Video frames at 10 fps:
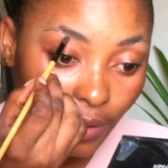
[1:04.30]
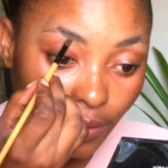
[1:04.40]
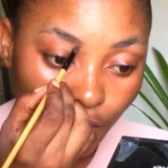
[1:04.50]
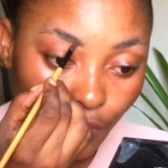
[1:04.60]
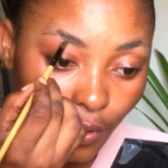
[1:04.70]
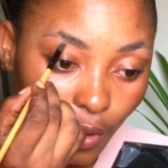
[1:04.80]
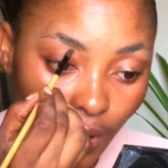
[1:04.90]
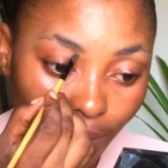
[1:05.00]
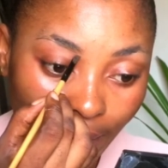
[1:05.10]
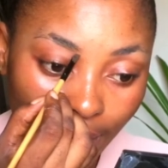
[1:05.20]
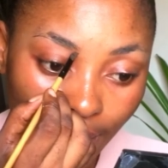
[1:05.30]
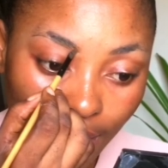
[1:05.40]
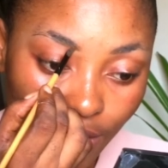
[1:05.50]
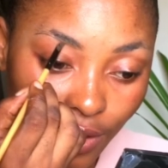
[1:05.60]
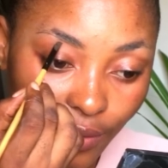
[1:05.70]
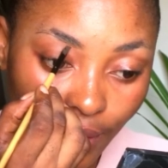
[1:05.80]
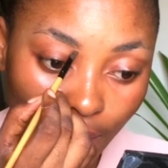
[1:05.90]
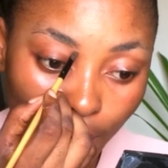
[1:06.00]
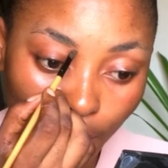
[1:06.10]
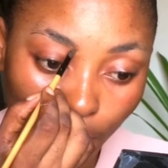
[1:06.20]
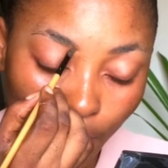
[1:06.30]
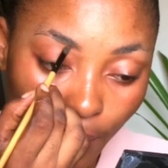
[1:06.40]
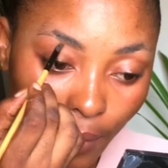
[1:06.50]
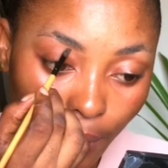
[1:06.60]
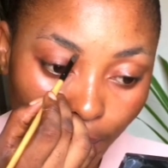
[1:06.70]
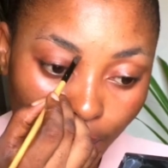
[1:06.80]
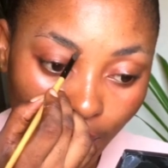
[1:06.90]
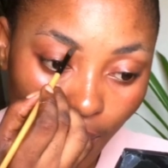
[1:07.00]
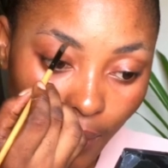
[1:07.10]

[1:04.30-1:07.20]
following my natural brow